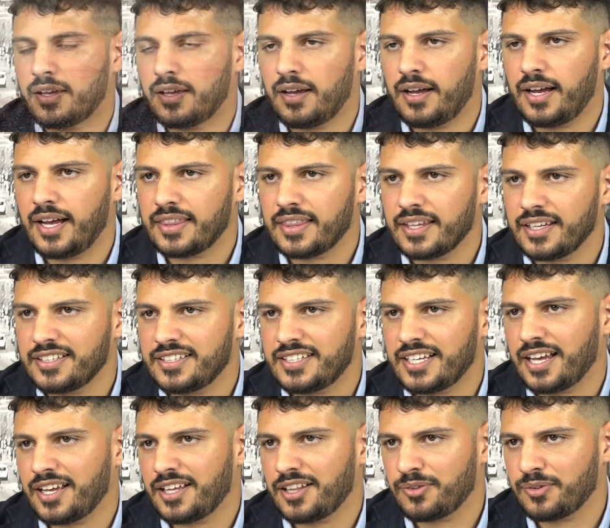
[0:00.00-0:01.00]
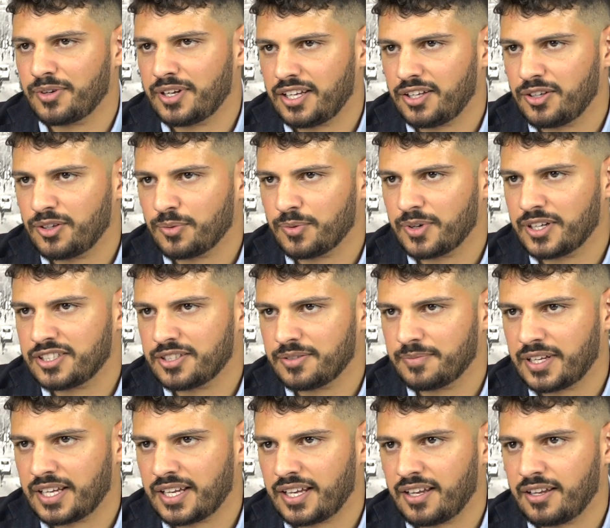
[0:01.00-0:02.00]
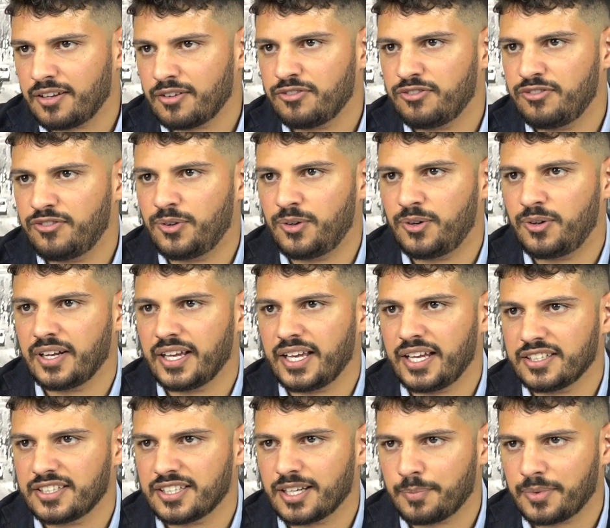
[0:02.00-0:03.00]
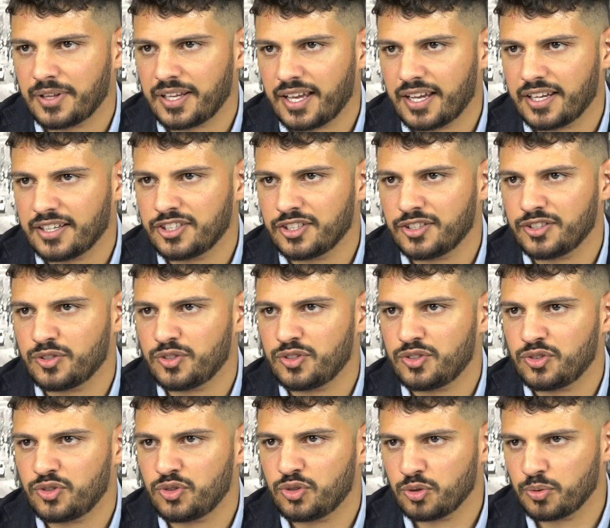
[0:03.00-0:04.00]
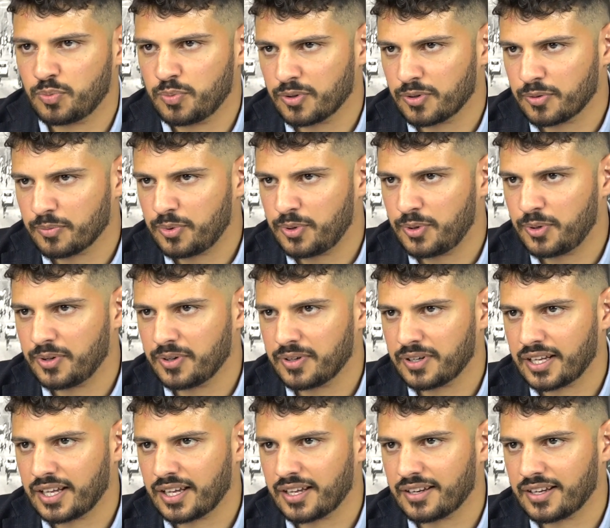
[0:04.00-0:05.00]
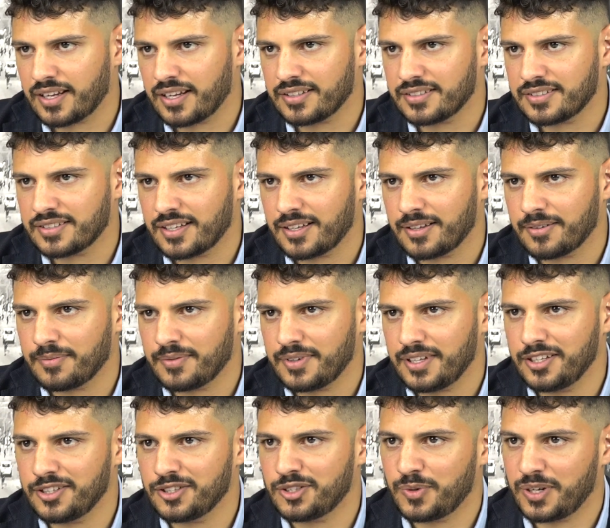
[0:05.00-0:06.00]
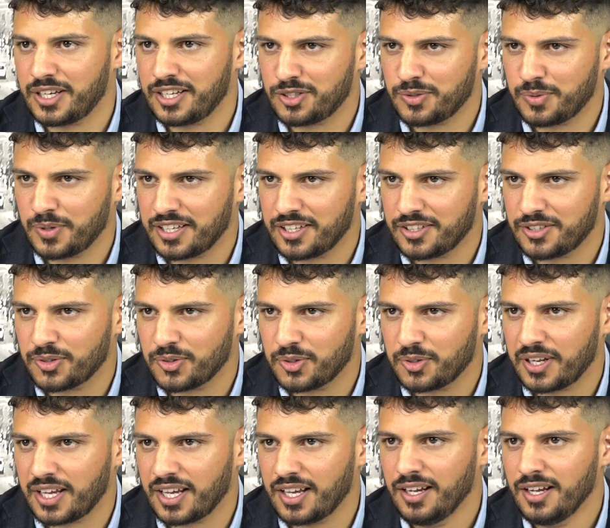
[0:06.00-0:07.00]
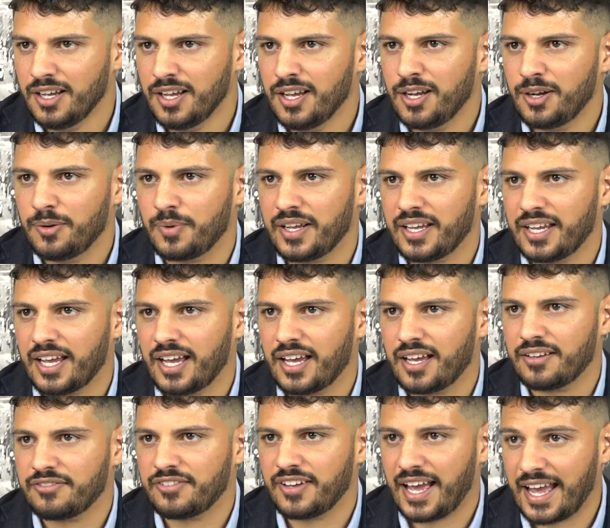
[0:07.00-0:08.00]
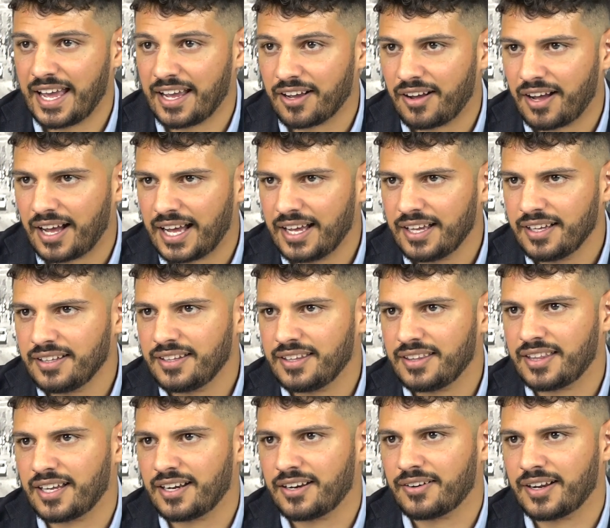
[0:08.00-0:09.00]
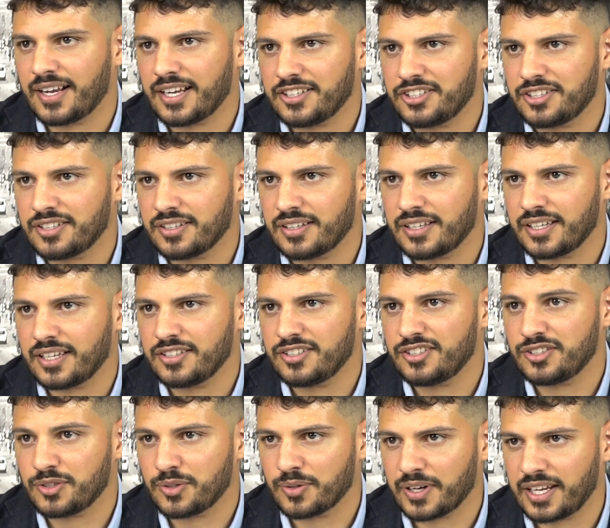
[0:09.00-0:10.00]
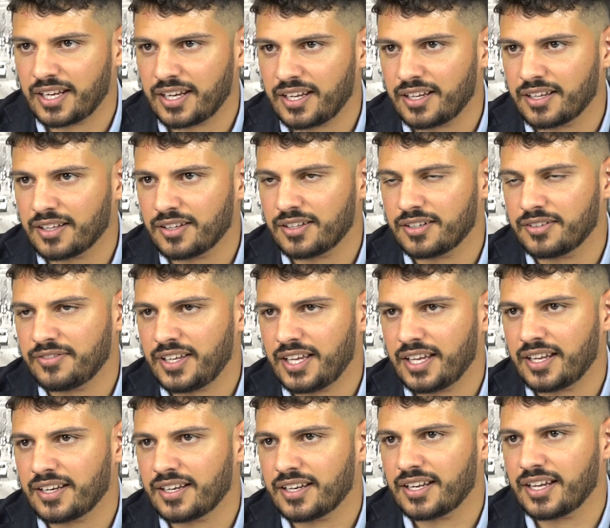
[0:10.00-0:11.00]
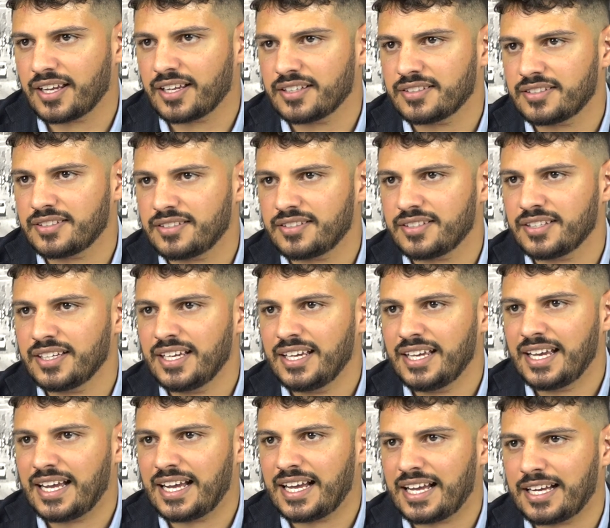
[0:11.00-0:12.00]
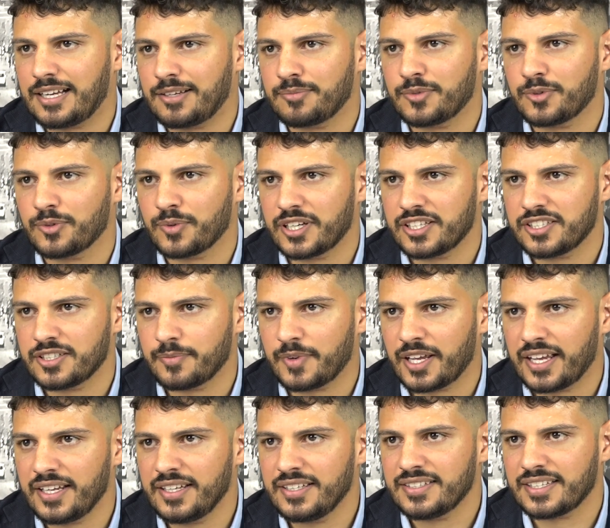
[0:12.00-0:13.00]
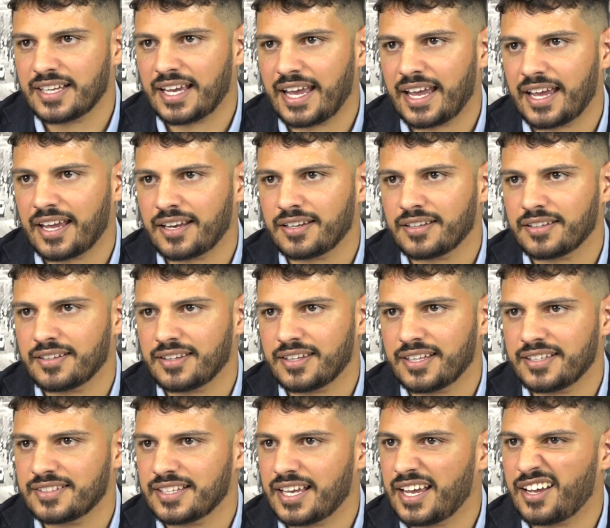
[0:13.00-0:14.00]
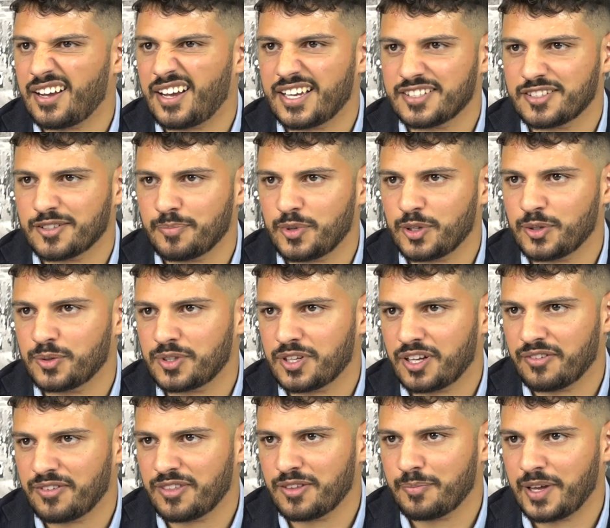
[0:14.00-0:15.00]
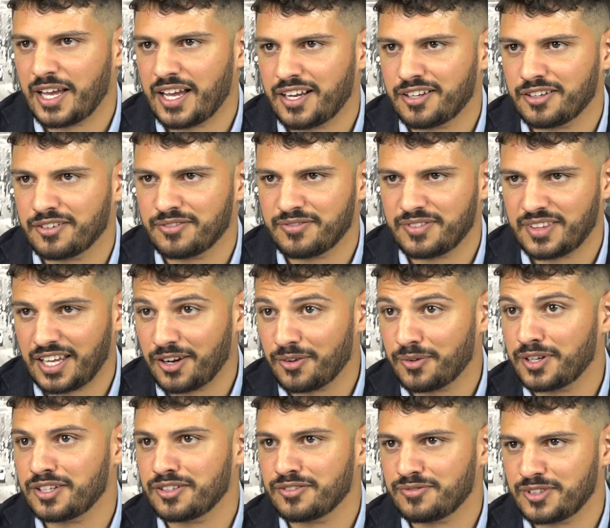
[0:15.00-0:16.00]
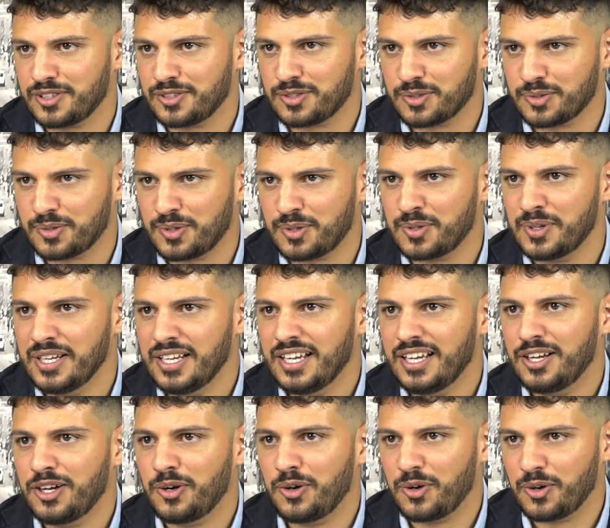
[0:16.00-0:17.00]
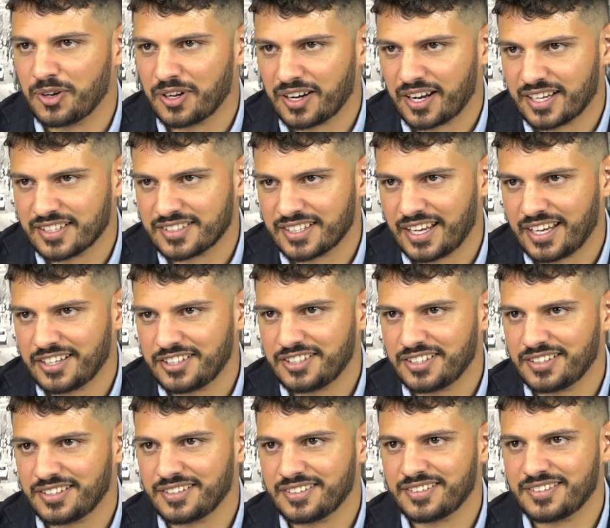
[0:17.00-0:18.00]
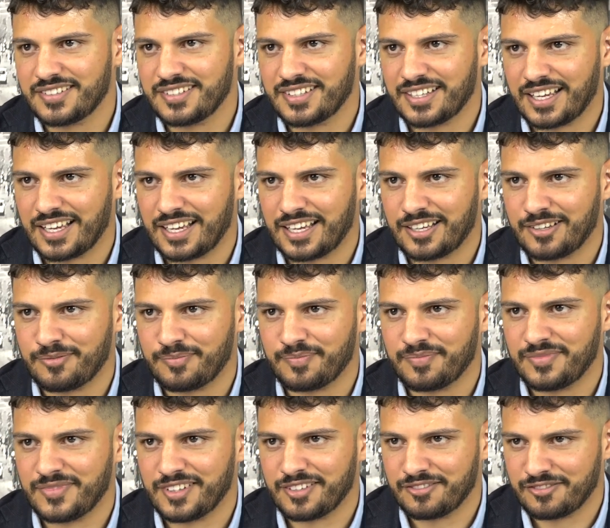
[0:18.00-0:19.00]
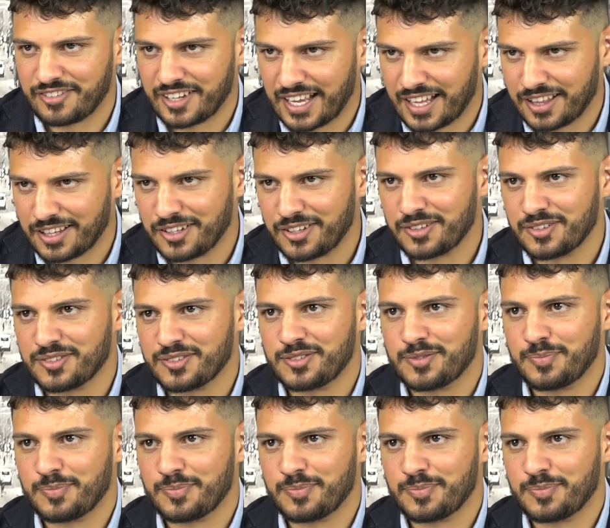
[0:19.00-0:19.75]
I think tailoring your resume for each application is super important nowadays. In 2022 now, we have AI that are actually screening a lot of candidates' resumes, and these AIs are built off the back of their individual organizations, values,